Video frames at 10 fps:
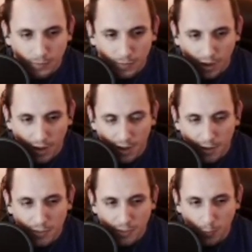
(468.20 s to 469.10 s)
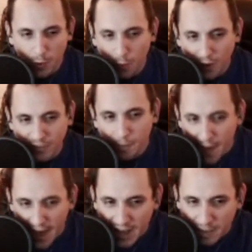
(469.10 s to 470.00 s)
We want the
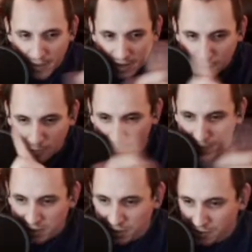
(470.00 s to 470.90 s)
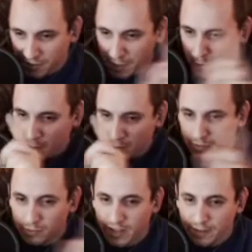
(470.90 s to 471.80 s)
Pac-Man formation. Like, you
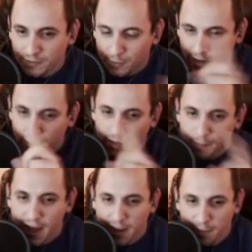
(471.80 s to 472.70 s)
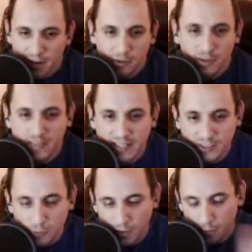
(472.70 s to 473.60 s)
went left to right like Pac-Man. That's
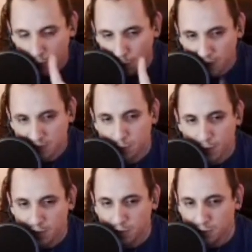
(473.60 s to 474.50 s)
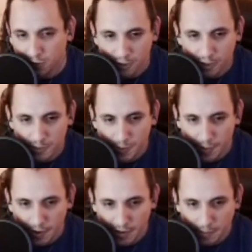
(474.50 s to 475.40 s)
the one that we want, so we can use our charge beam
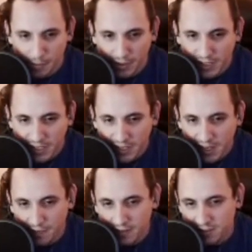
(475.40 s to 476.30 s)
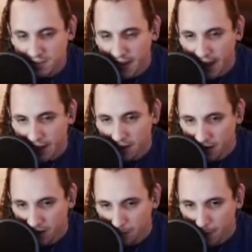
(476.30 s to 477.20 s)
on it. But he didn't give us
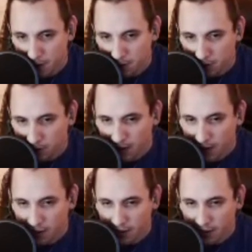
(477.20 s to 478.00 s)
that pattern a lot.